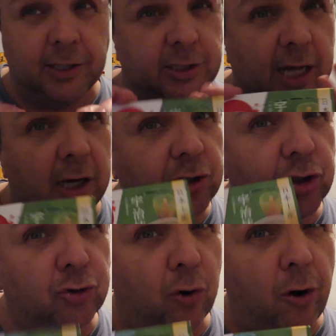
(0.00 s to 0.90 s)
it's not a
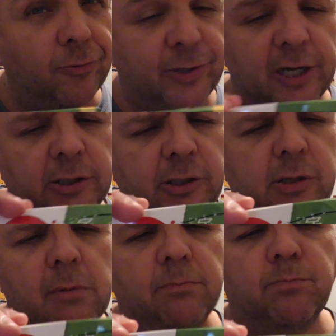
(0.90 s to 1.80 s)
strong taste,
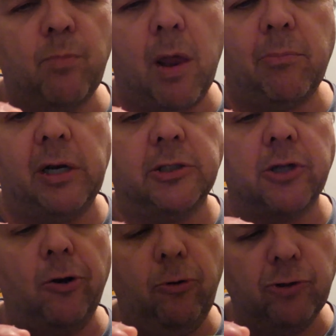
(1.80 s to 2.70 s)
but it's a
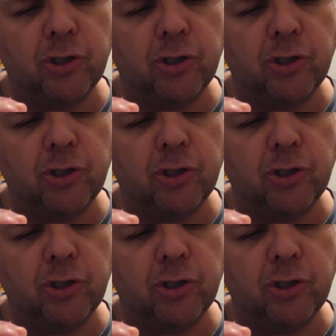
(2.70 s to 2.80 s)
little